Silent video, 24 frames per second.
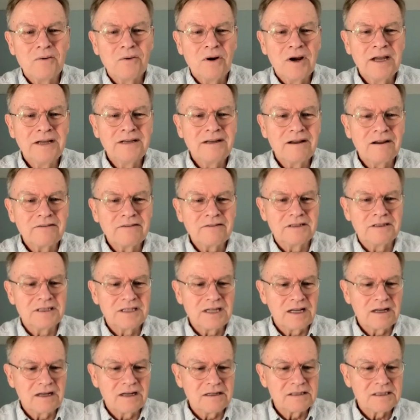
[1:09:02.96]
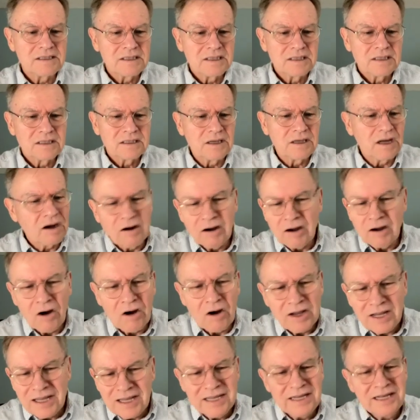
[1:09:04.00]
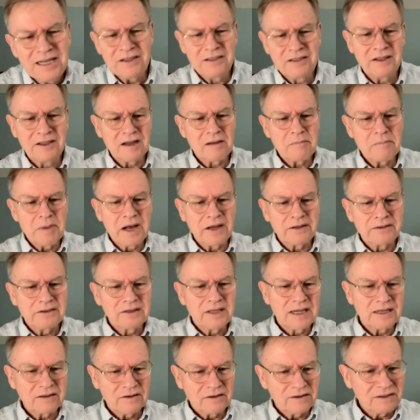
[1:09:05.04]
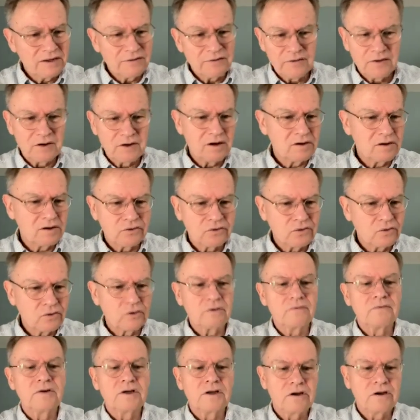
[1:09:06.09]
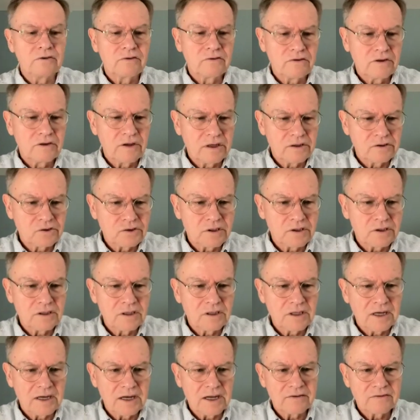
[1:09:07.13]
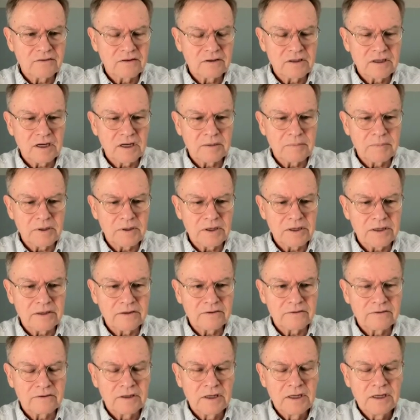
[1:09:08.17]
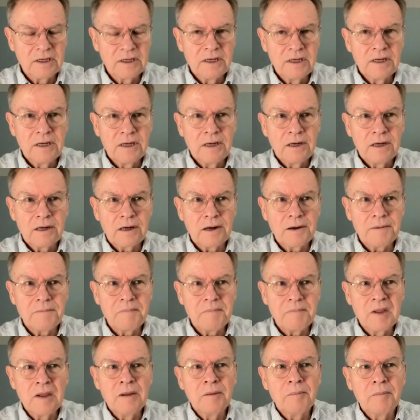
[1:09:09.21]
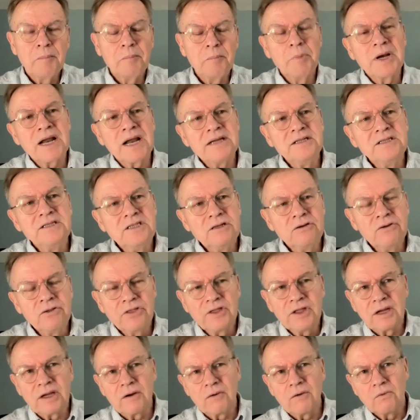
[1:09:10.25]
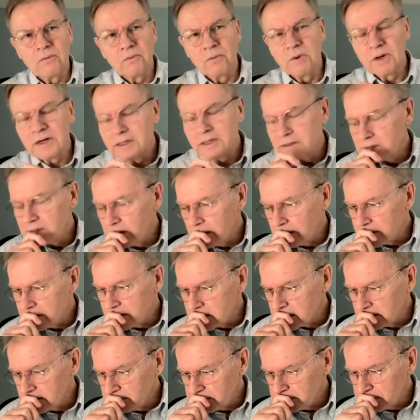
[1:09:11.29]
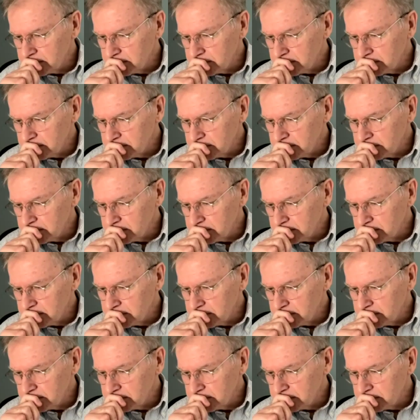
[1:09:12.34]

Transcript: It doesn't tell us anything about that difficult sort of negotiation that has to take place. But I do think what it does